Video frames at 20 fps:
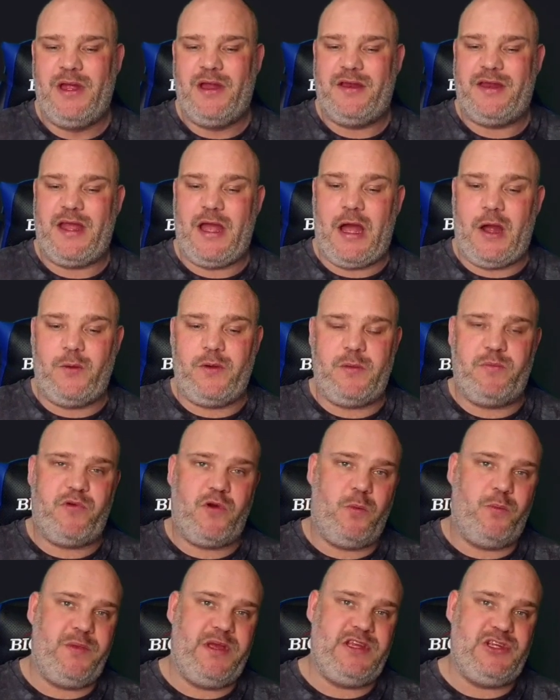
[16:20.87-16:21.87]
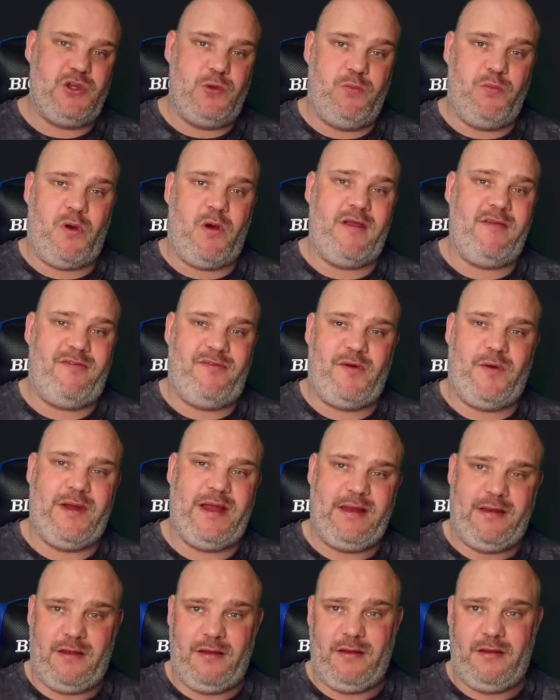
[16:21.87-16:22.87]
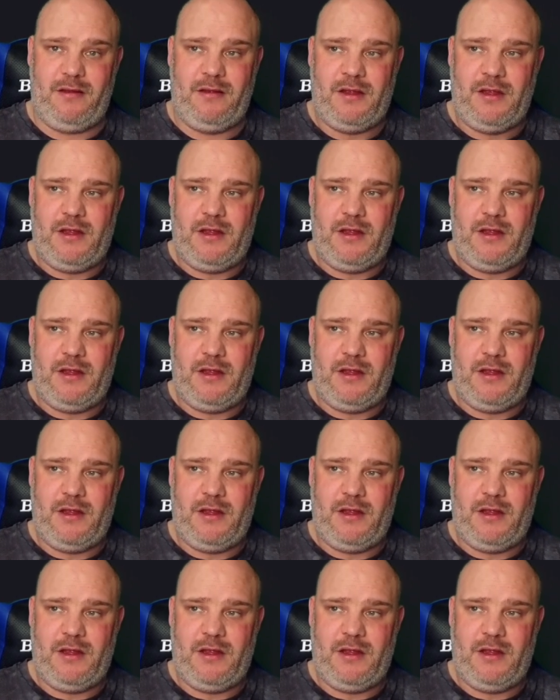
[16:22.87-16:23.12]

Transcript: The only problem is you might find that